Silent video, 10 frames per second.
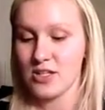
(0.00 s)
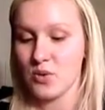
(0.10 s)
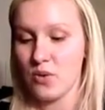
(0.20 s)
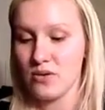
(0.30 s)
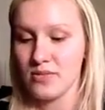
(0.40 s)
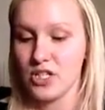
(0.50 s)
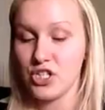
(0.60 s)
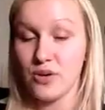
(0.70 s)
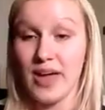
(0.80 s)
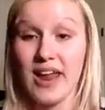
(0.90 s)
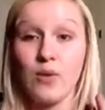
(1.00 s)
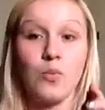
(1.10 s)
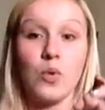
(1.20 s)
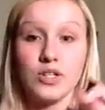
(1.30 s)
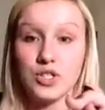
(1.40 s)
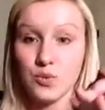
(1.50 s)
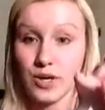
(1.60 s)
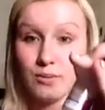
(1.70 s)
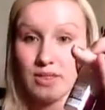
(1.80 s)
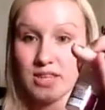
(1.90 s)
So all I'm going to do, and one
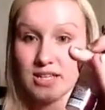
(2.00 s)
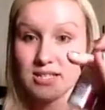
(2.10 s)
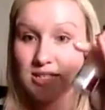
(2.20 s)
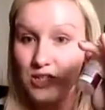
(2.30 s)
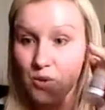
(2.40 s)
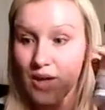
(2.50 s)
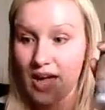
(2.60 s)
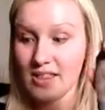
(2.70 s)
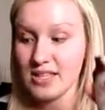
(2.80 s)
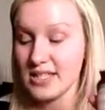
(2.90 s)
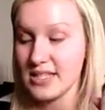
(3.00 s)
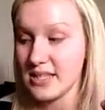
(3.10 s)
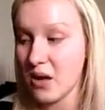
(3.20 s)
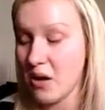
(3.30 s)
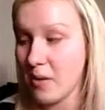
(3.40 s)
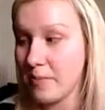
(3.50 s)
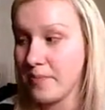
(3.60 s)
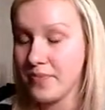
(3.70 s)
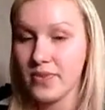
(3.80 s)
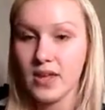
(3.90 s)
squirt with this is okay. This is
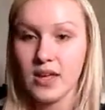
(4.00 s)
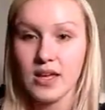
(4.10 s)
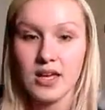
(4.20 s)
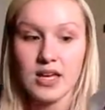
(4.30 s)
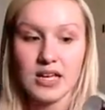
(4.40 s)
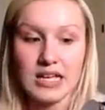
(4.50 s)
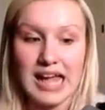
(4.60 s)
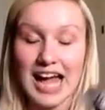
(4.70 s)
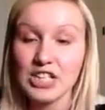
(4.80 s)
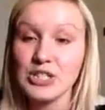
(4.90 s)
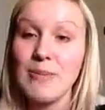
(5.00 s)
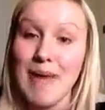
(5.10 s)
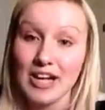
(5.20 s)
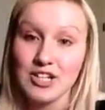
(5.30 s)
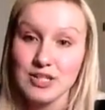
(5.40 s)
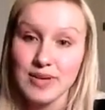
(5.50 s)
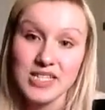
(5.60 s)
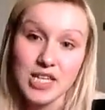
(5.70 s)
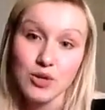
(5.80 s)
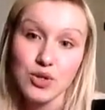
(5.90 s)
actually matches
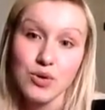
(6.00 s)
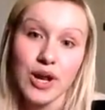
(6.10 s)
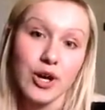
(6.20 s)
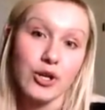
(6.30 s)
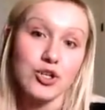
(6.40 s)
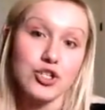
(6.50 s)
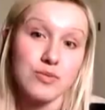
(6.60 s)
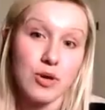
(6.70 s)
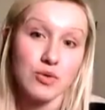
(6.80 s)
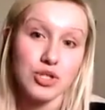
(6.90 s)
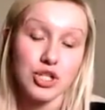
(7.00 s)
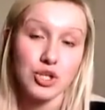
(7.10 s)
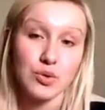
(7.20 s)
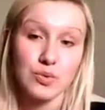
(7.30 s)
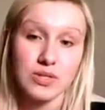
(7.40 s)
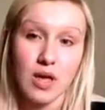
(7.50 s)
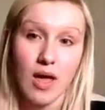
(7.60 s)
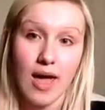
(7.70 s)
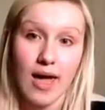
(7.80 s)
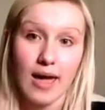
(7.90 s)
my skin tone. I know you're supposed to use
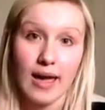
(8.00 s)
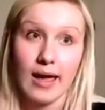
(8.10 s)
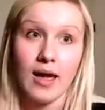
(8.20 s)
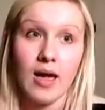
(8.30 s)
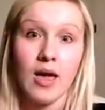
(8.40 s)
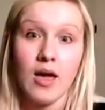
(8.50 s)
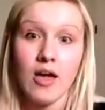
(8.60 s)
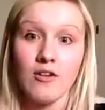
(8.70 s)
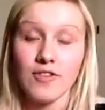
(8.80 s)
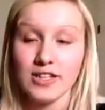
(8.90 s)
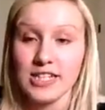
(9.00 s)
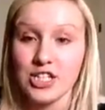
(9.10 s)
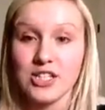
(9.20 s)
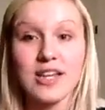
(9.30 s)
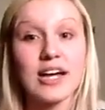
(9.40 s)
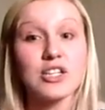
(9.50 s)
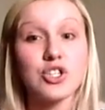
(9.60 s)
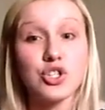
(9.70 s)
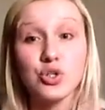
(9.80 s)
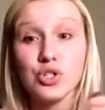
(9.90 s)
a foundation
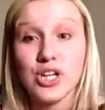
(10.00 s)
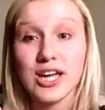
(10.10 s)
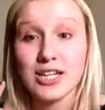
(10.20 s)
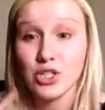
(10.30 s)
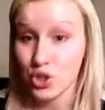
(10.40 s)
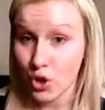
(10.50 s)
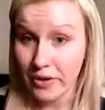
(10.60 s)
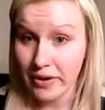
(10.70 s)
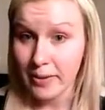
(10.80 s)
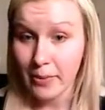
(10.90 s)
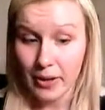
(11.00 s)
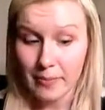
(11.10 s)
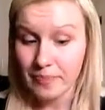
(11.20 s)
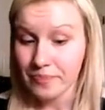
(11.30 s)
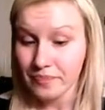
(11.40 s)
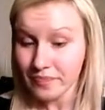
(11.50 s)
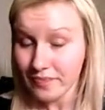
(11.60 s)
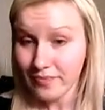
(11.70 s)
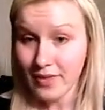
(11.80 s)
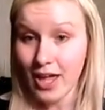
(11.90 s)
that's 2 shades darker, but
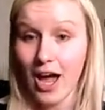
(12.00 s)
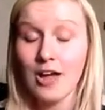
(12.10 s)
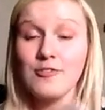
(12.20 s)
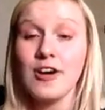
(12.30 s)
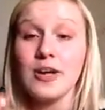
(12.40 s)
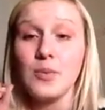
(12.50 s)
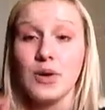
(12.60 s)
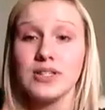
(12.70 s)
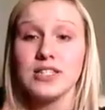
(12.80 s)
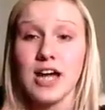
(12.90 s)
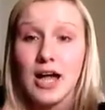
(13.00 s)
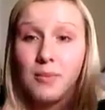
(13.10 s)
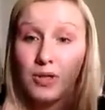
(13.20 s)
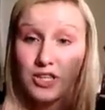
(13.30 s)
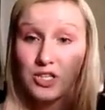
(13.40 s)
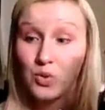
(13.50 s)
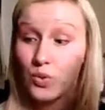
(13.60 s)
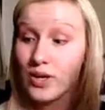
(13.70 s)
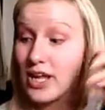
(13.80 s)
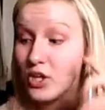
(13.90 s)
I find once I put this
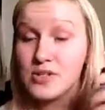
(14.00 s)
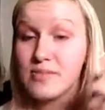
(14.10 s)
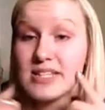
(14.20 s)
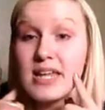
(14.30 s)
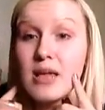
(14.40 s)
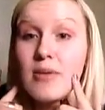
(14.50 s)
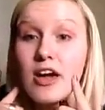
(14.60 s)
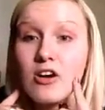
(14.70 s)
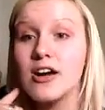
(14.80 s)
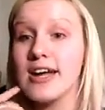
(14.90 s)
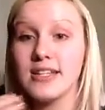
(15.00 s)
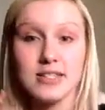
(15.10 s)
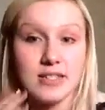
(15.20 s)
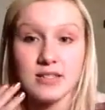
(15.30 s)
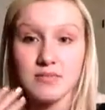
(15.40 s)
on and use my setting powder, it's